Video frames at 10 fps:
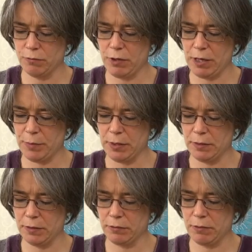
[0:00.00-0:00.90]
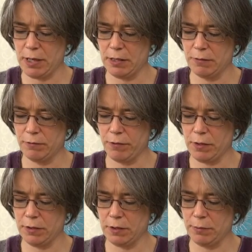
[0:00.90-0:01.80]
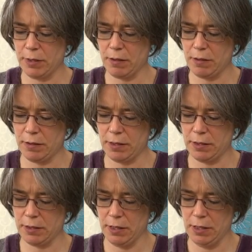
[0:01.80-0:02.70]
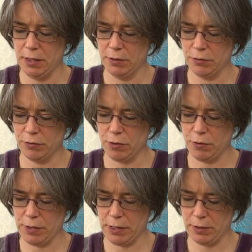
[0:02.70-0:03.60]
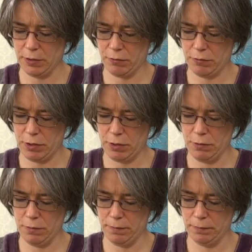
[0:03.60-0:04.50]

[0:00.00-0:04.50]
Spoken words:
wrapping the thread in front and behind, drawing it through